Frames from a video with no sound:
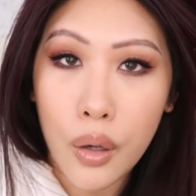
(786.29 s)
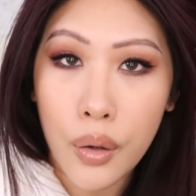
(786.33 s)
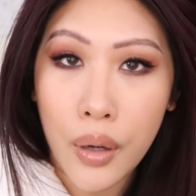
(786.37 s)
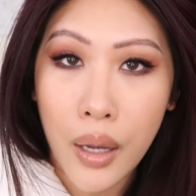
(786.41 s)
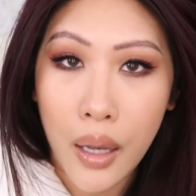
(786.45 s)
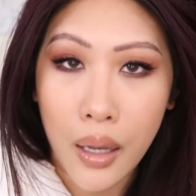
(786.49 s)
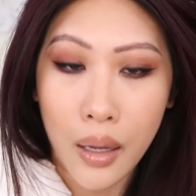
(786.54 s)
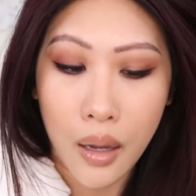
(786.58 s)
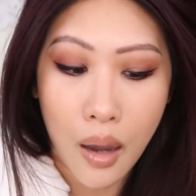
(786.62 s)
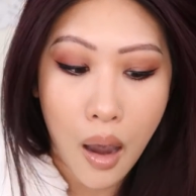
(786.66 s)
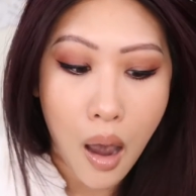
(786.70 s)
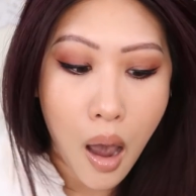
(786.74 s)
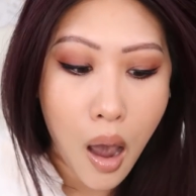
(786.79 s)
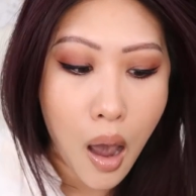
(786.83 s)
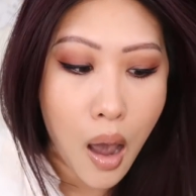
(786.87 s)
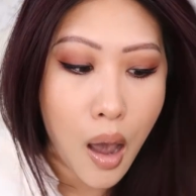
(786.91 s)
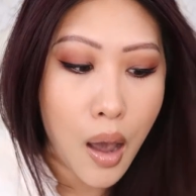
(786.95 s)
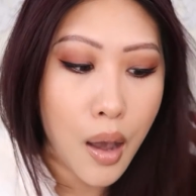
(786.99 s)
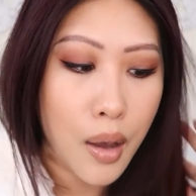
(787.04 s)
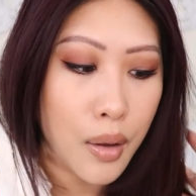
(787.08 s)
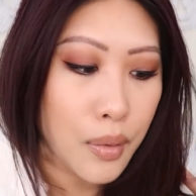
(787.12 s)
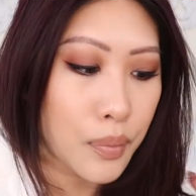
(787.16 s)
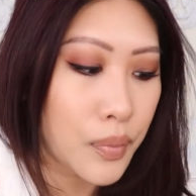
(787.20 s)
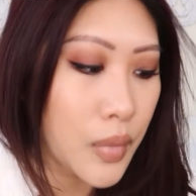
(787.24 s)
Okay,
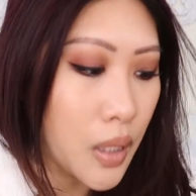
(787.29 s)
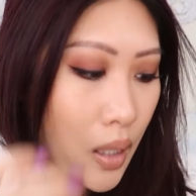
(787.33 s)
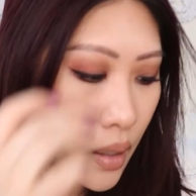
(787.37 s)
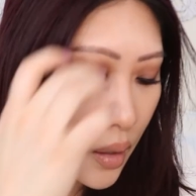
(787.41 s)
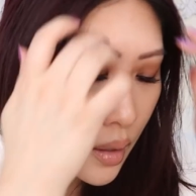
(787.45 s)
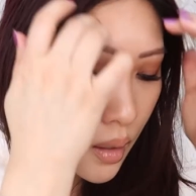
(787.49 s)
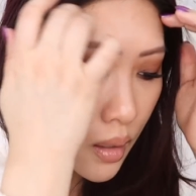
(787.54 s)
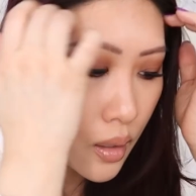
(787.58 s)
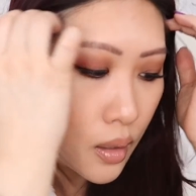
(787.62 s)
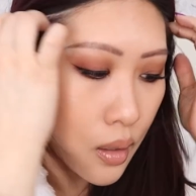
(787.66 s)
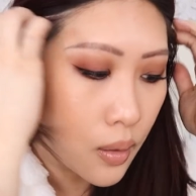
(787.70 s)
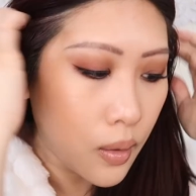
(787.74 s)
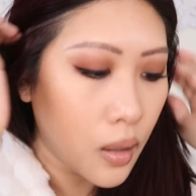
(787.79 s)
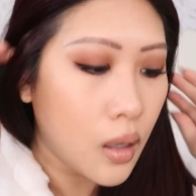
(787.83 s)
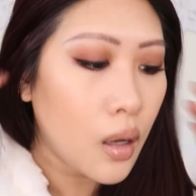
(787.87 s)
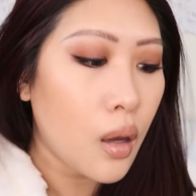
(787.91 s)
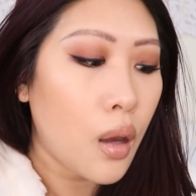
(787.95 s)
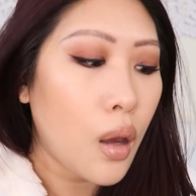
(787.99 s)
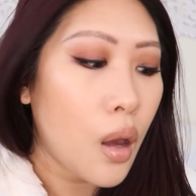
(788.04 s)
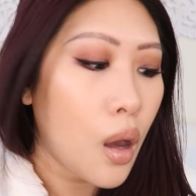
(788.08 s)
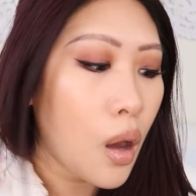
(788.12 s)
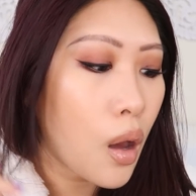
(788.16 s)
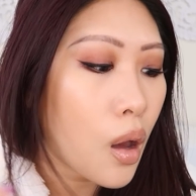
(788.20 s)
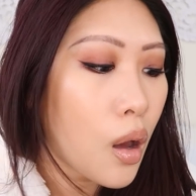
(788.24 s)
um,
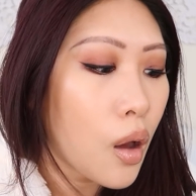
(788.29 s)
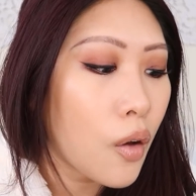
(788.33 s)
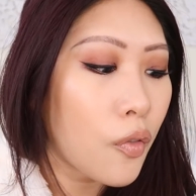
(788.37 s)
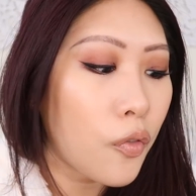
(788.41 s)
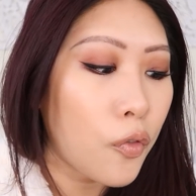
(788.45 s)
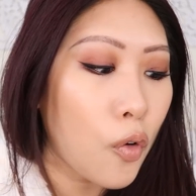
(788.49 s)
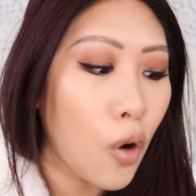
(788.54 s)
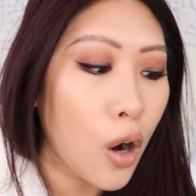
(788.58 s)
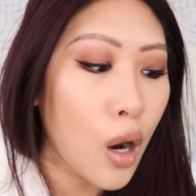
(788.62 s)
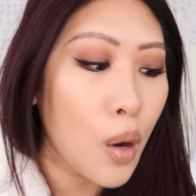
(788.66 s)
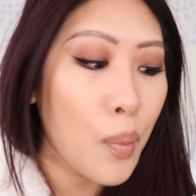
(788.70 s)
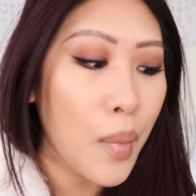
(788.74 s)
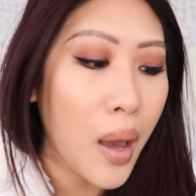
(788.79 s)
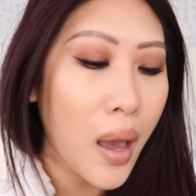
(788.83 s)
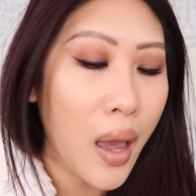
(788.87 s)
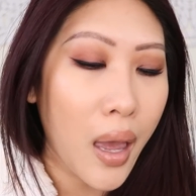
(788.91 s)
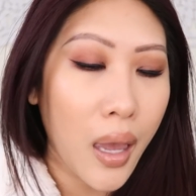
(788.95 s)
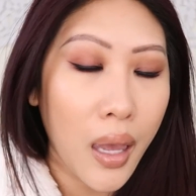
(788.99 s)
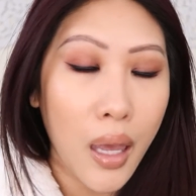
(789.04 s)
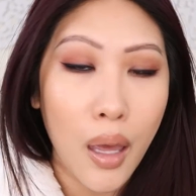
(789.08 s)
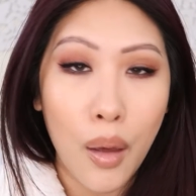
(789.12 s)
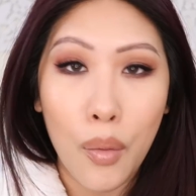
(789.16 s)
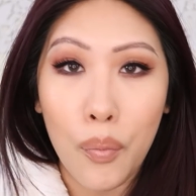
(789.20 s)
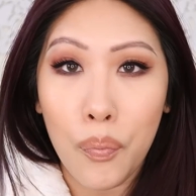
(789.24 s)
for
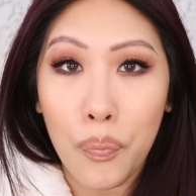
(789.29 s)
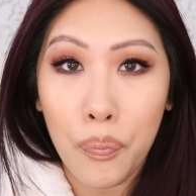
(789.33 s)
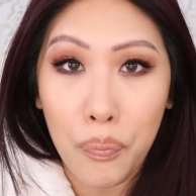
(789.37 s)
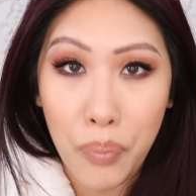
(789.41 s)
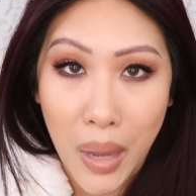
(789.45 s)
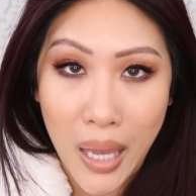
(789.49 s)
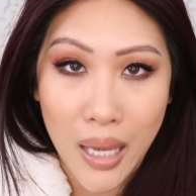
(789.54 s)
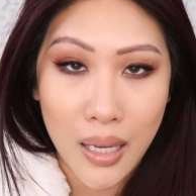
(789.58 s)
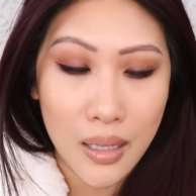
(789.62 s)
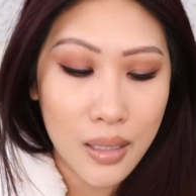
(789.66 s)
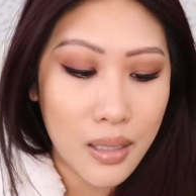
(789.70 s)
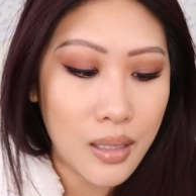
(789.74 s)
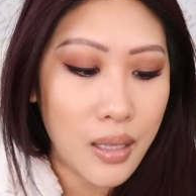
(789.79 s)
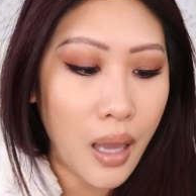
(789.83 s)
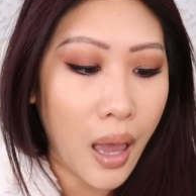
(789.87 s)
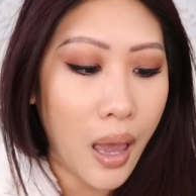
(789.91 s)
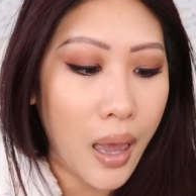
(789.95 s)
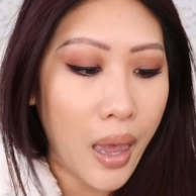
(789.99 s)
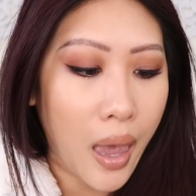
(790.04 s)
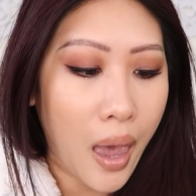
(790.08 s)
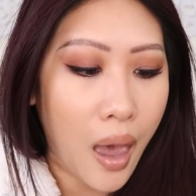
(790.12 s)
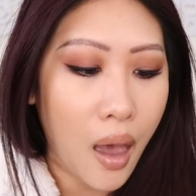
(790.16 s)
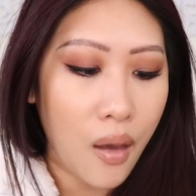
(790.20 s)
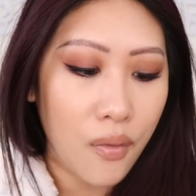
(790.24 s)
my base,
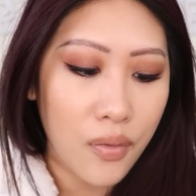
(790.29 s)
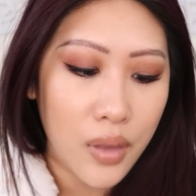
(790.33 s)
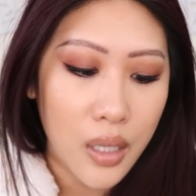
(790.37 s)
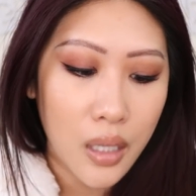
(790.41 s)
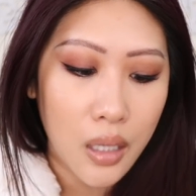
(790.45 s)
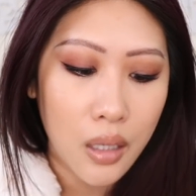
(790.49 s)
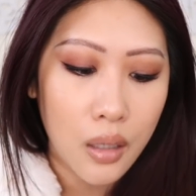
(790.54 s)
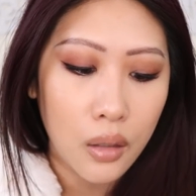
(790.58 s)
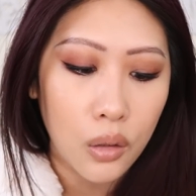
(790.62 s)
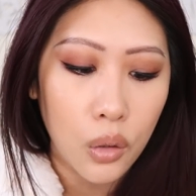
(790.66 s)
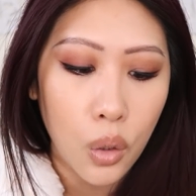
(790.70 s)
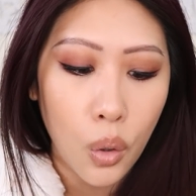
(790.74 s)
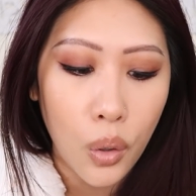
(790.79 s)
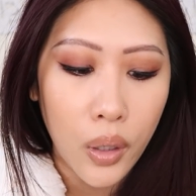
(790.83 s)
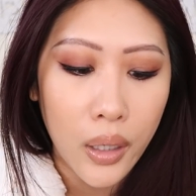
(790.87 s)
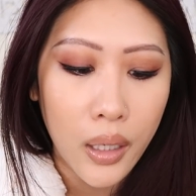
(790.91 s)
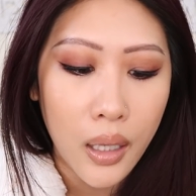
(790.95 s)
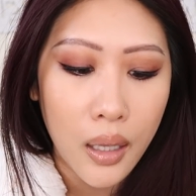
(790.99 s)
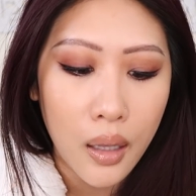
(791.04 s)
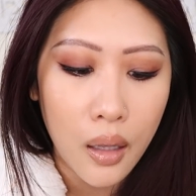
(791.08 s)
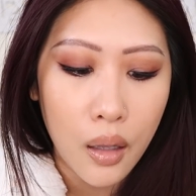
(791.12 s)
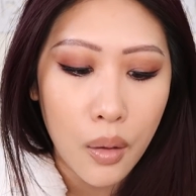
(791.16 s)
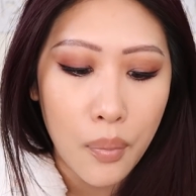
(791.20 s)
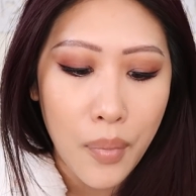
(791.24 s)
I have the
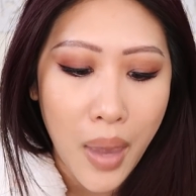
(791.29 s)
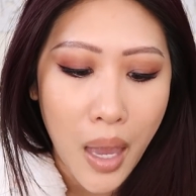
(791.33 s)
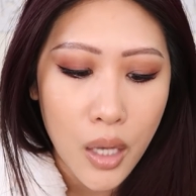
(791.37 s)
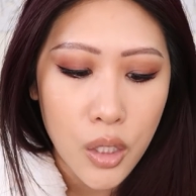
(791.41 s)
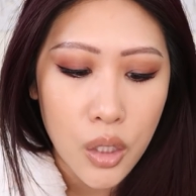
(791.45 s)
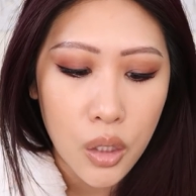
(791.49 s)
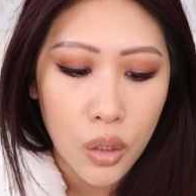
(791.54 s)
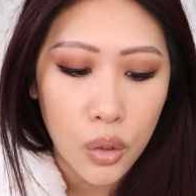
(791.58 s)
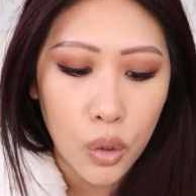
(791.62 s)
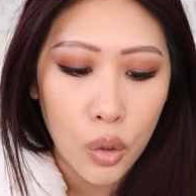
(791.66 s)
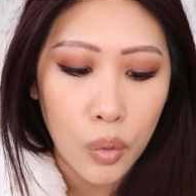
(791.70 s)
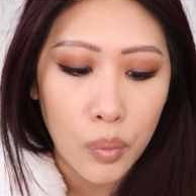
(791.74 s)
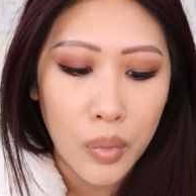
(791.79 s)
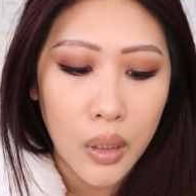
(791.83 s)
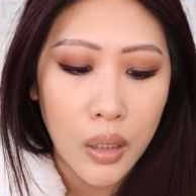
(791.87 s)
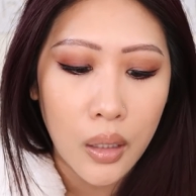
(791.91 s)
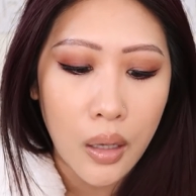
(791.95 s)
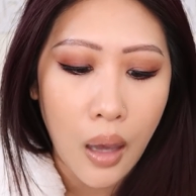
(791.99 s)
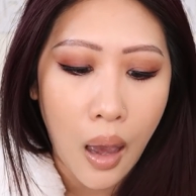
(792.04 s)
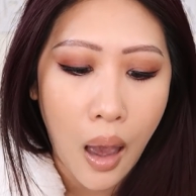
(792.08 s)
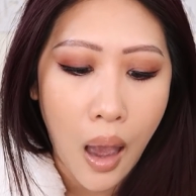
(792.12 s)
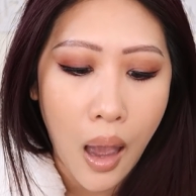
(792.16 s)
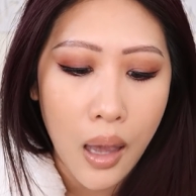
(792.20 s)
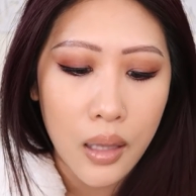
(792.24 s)
L'Oreal Magic
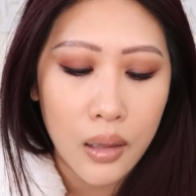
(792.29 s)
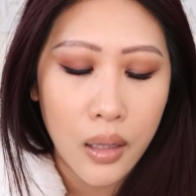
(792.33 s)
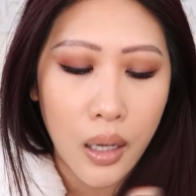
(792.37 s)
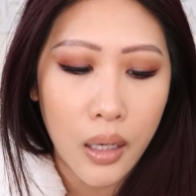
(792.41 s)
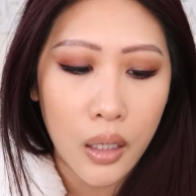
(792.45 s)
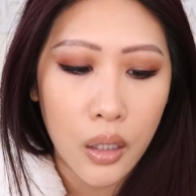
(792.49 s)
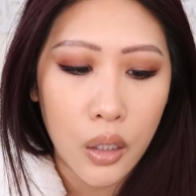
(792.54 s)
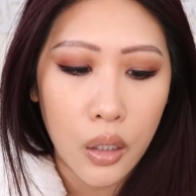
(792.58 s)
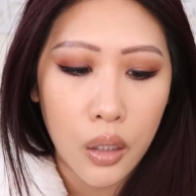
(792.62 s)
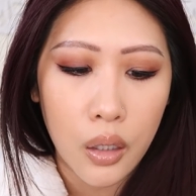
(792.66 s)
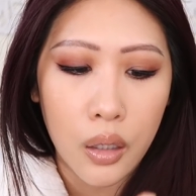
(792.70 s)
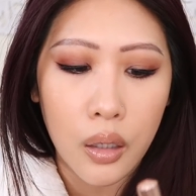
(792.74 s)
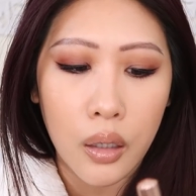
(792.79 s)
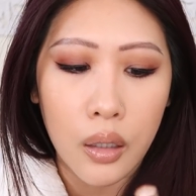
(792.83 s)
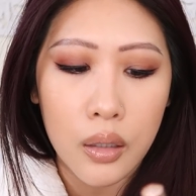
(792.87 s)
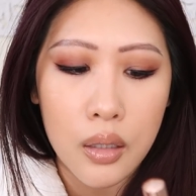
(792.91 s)
Lumi highlighter.